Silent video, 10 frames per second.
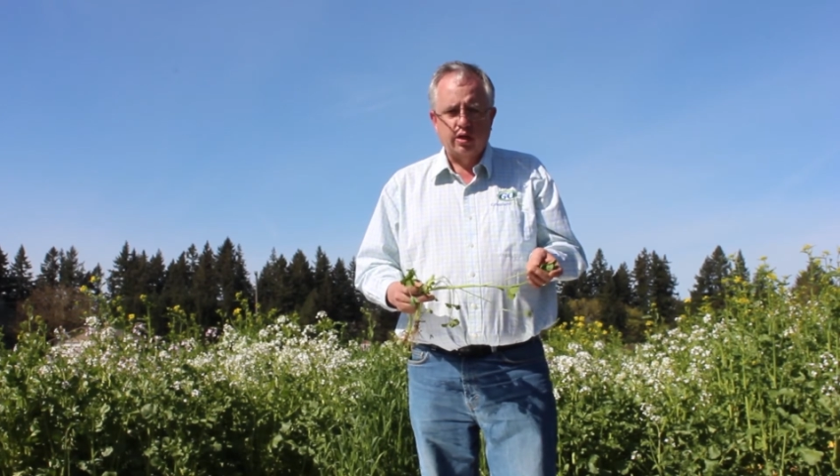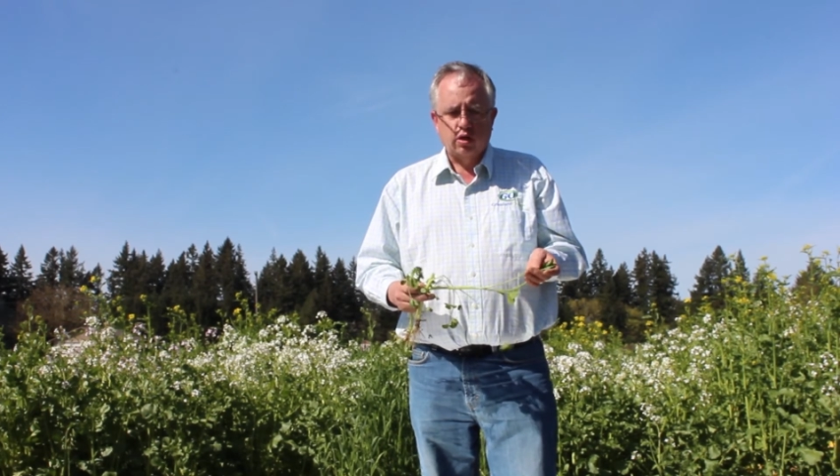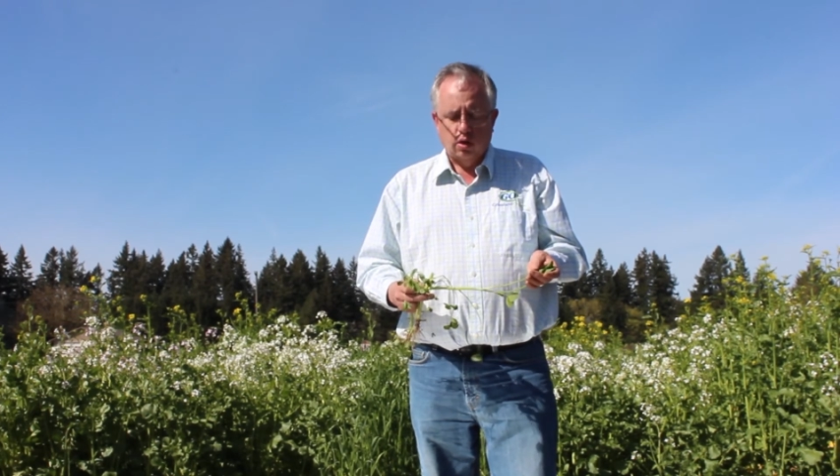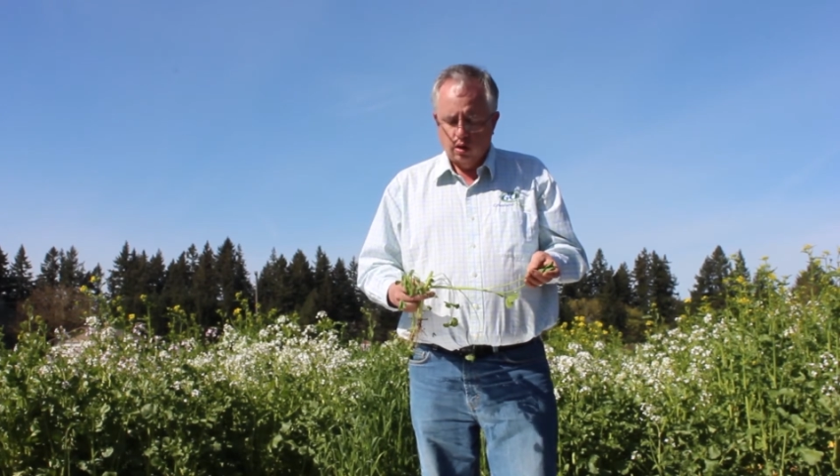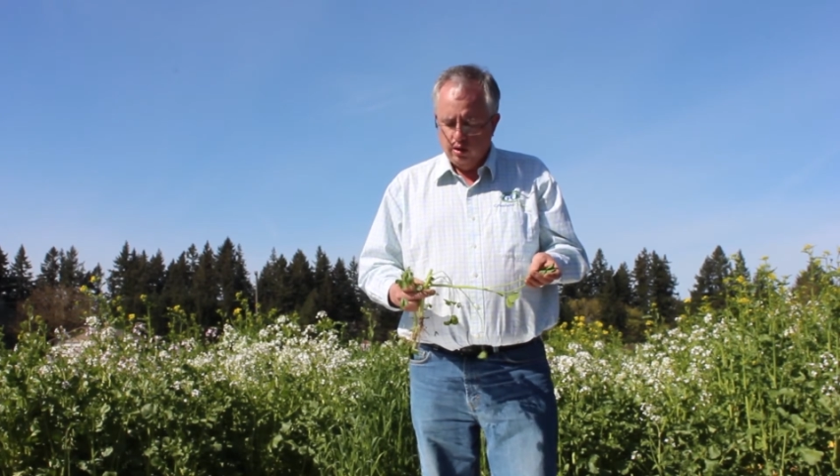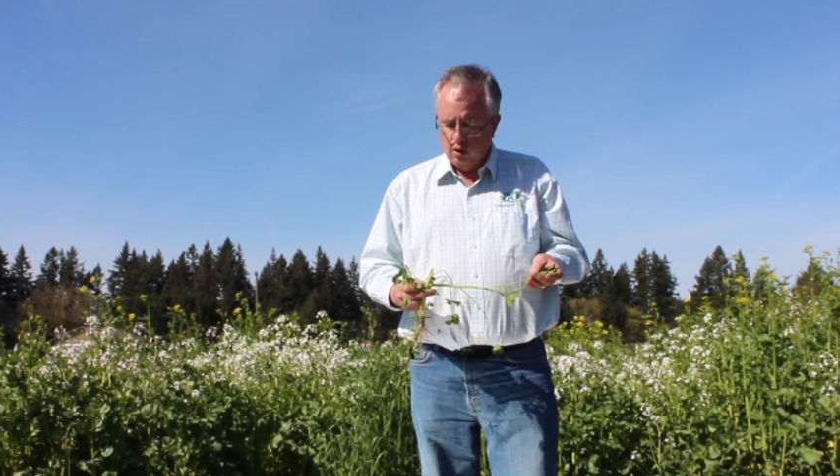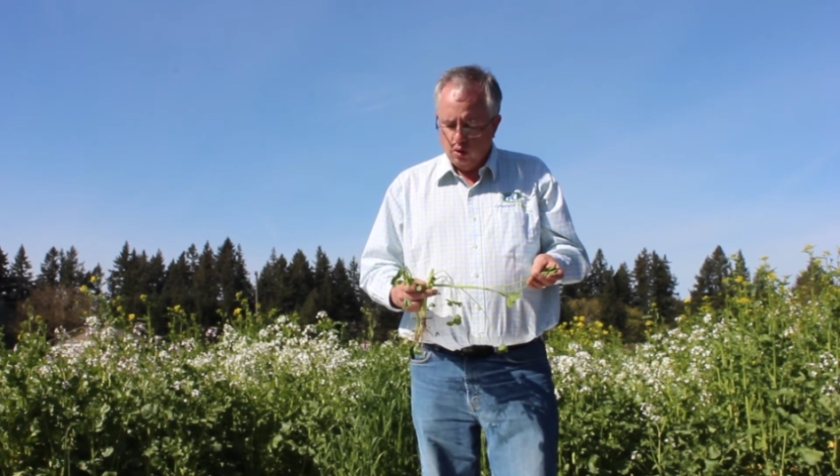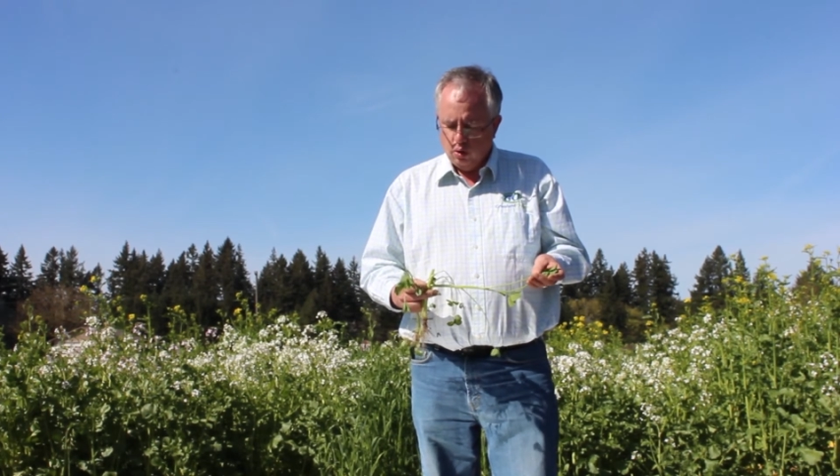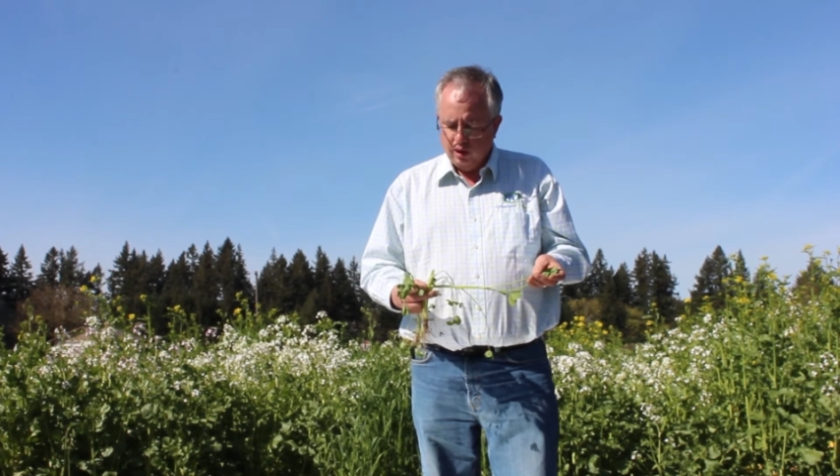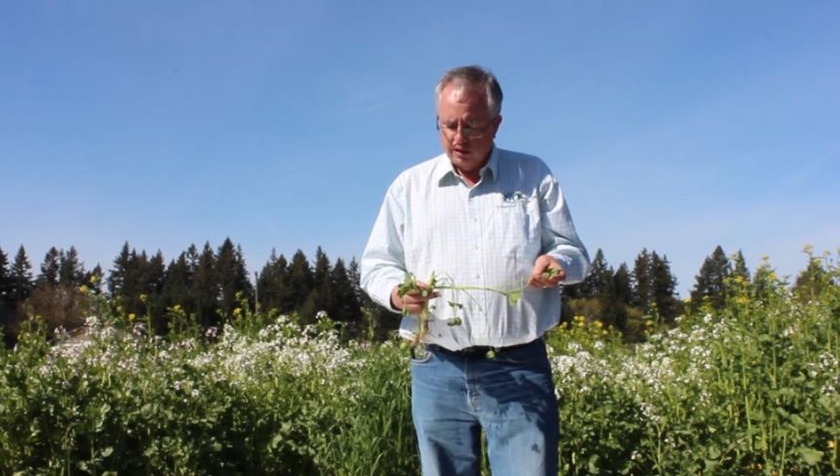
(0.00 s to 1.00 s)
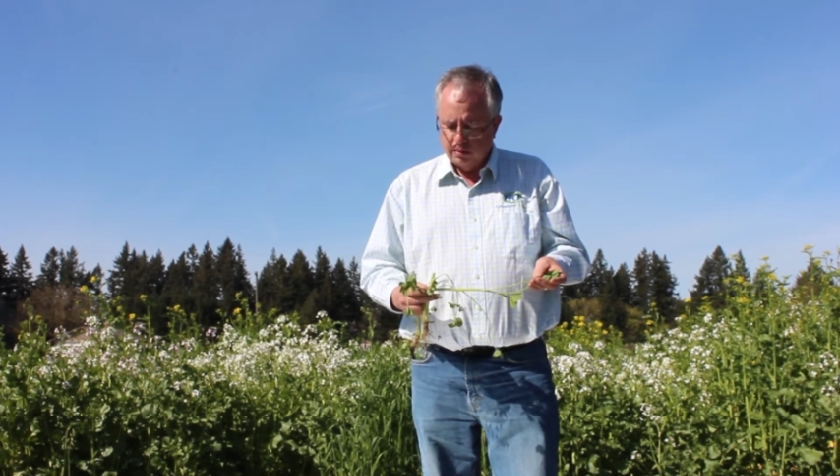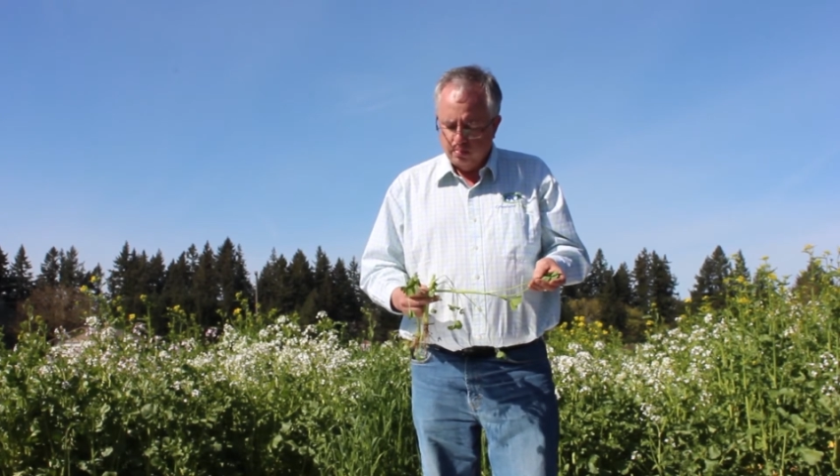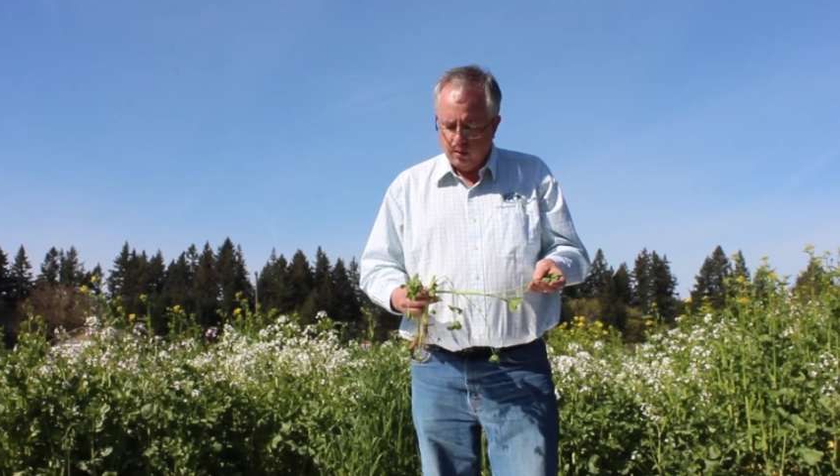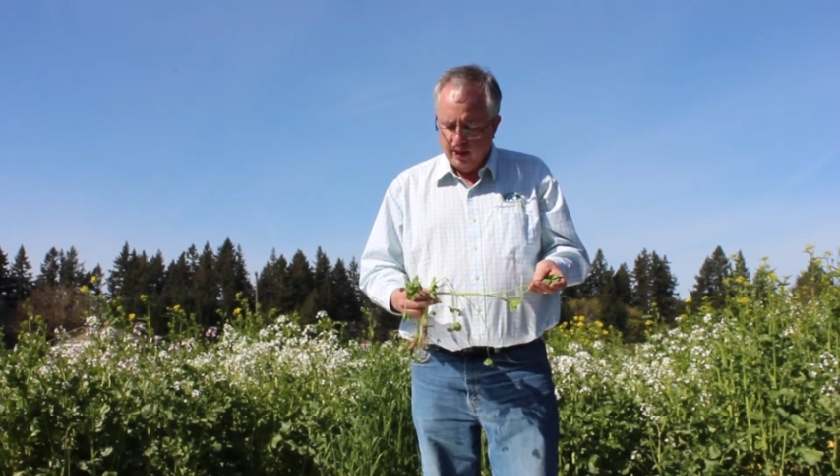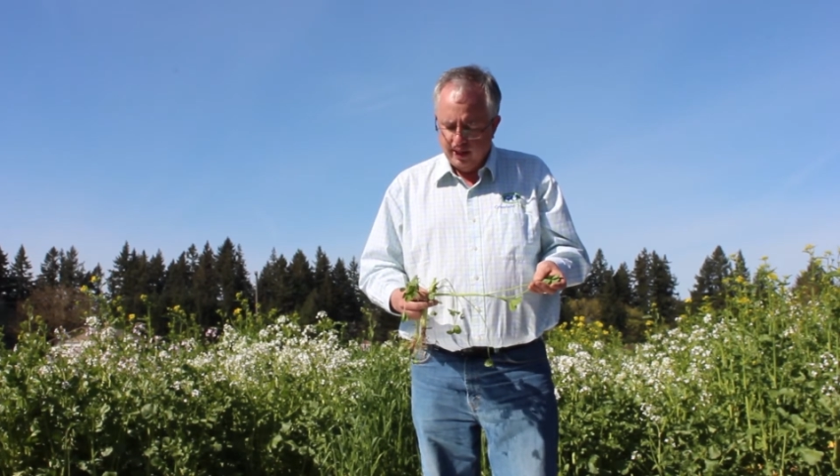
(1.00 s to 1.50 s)
occur in the early
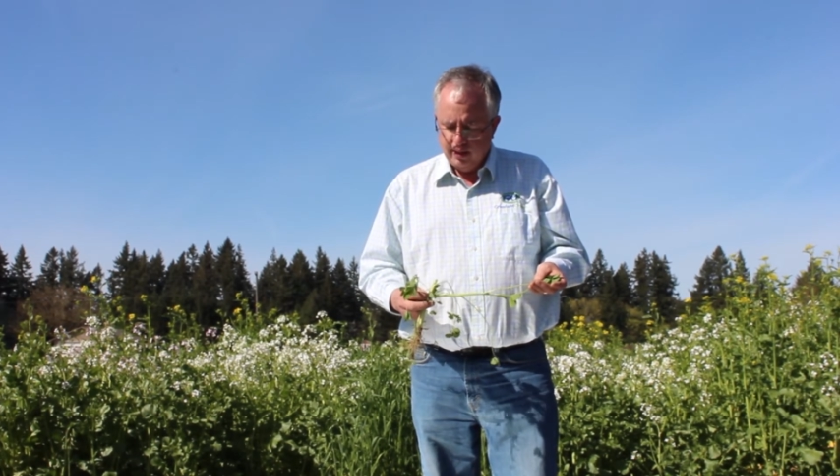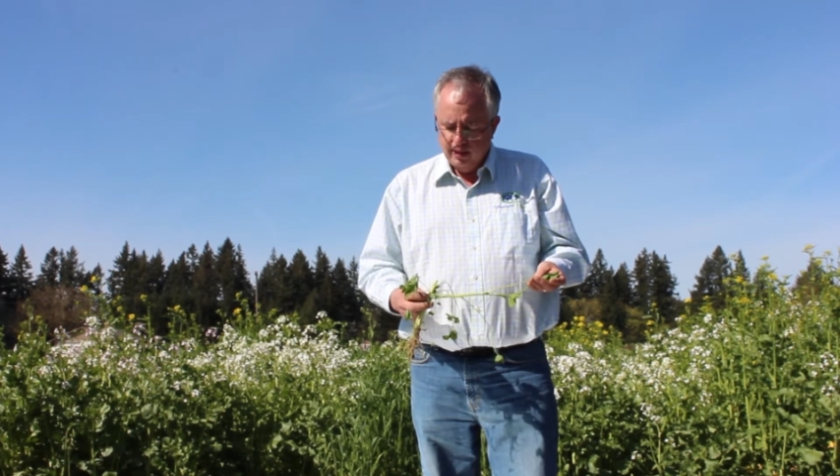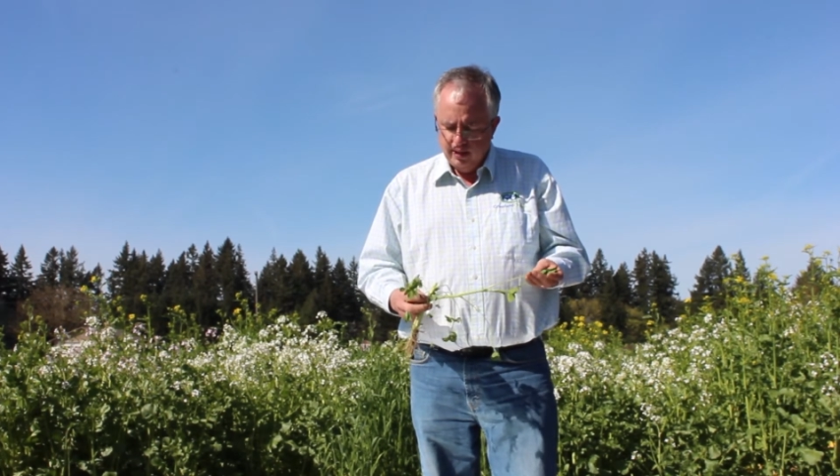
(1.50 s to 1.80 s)
spring.